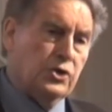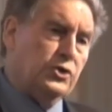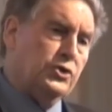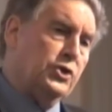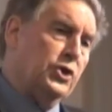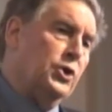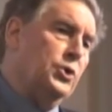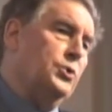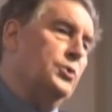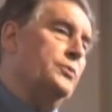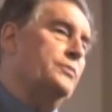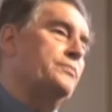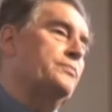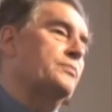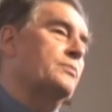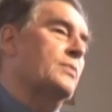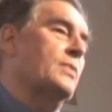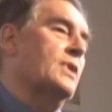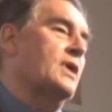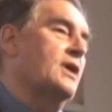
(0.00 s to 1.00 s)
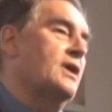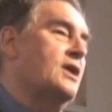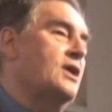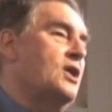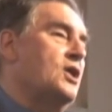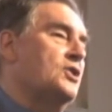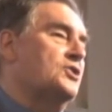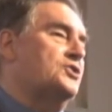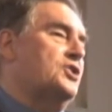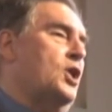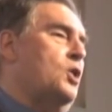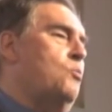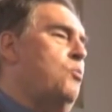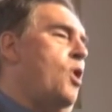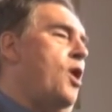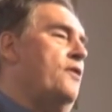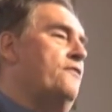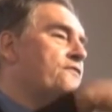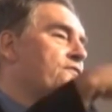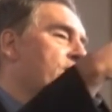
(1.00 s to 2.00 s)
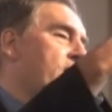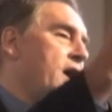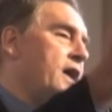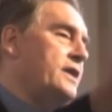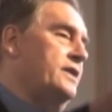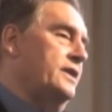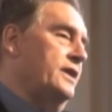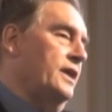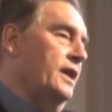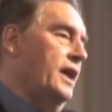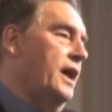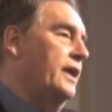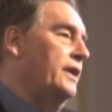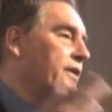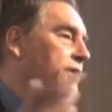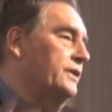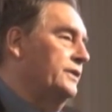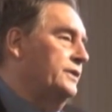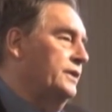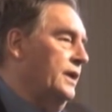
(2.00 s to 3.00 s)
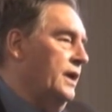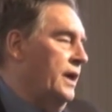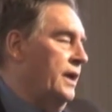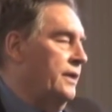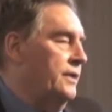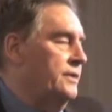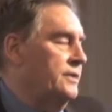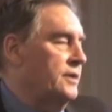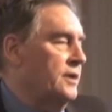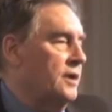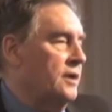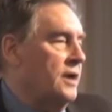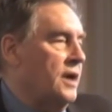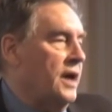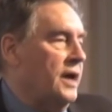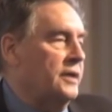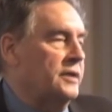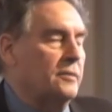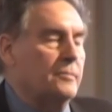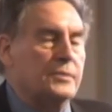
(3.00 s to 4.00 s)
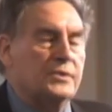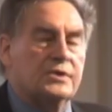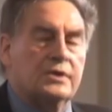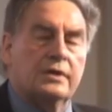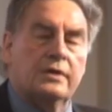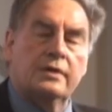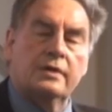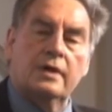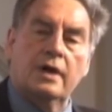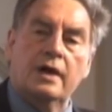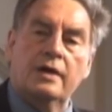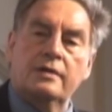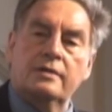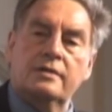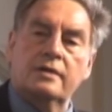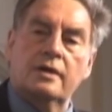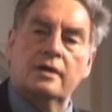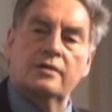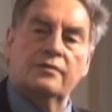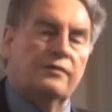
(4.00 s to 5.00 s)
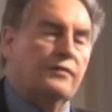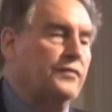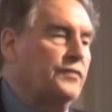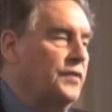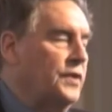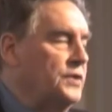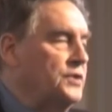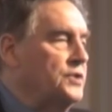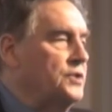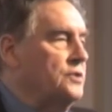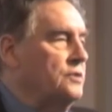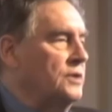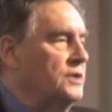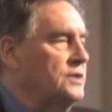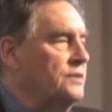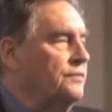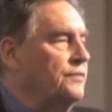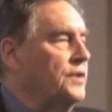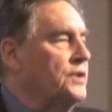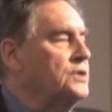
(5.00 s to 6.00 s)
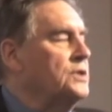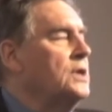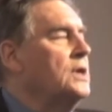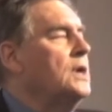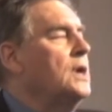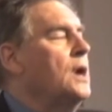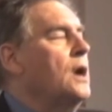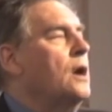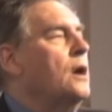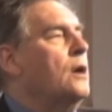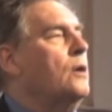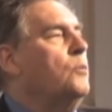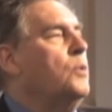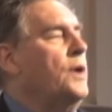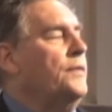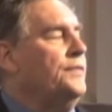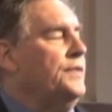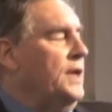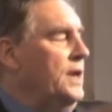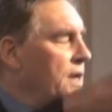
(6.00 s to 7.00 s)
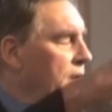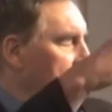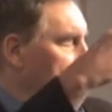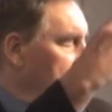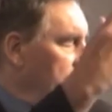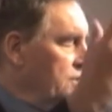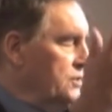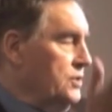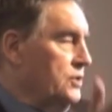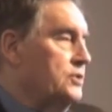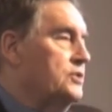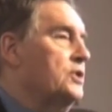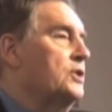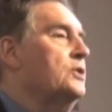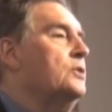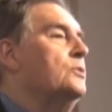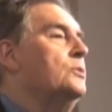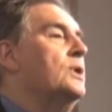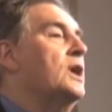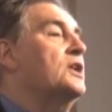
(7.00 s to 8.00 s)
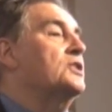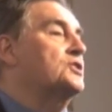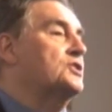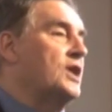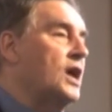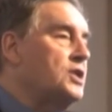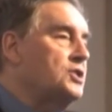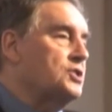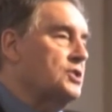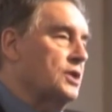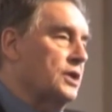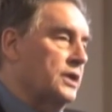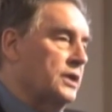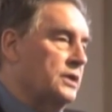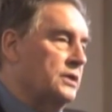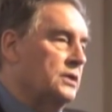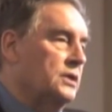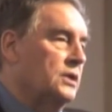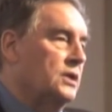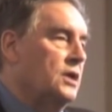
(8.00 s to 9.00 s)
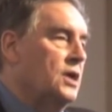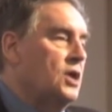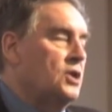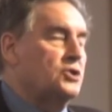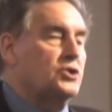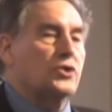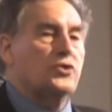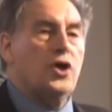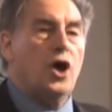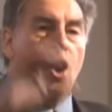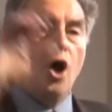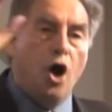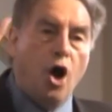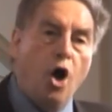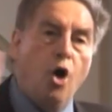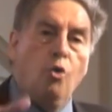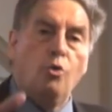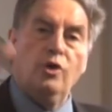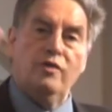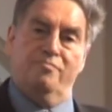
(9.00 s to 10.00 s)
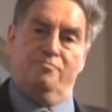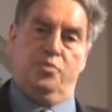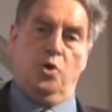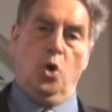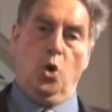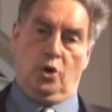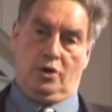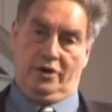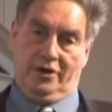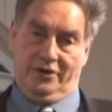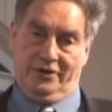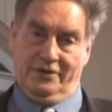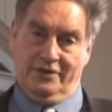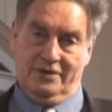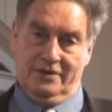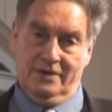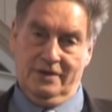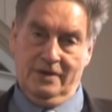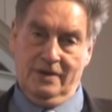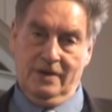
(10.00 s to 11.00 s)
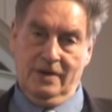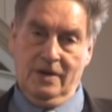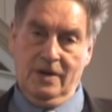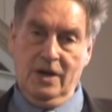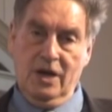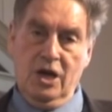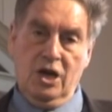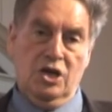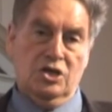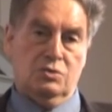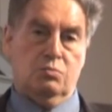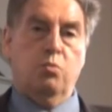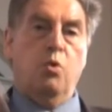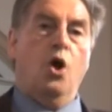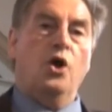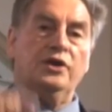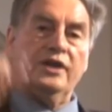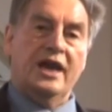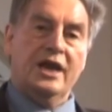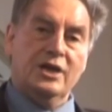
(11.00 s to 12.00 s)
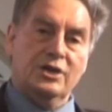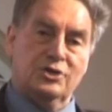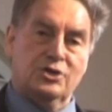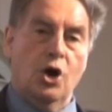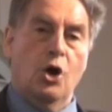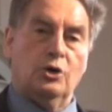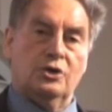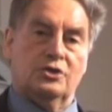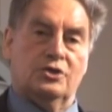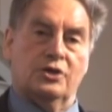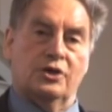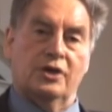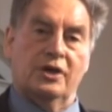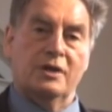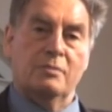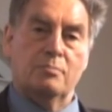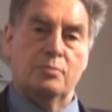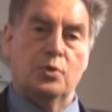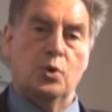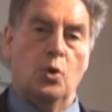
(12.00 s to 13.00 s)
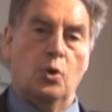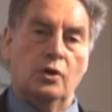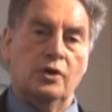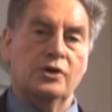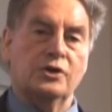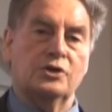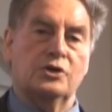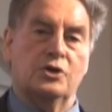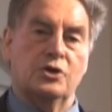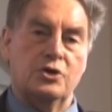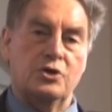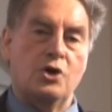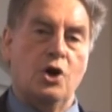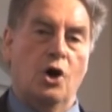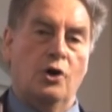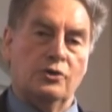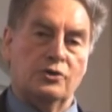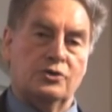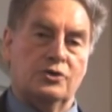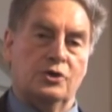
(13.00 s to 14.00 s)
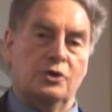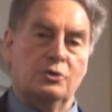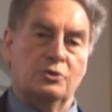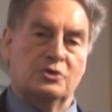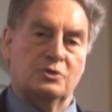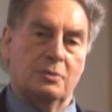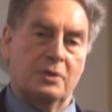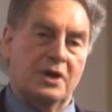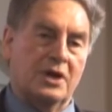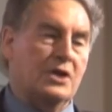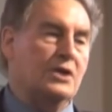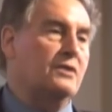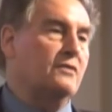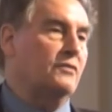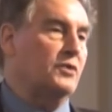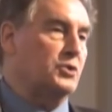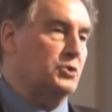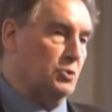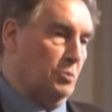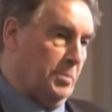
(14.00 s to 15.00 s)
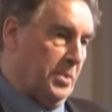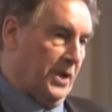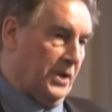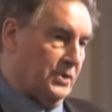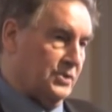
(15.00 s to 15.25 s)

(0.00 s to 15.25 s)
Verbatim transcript: should do. So, what Randy Leonard and uh, Adams and, and uh, Fish, is it Fish? What they're going to do, essentially, to the whole of Portland is what a doctor in Portland could not do to an individual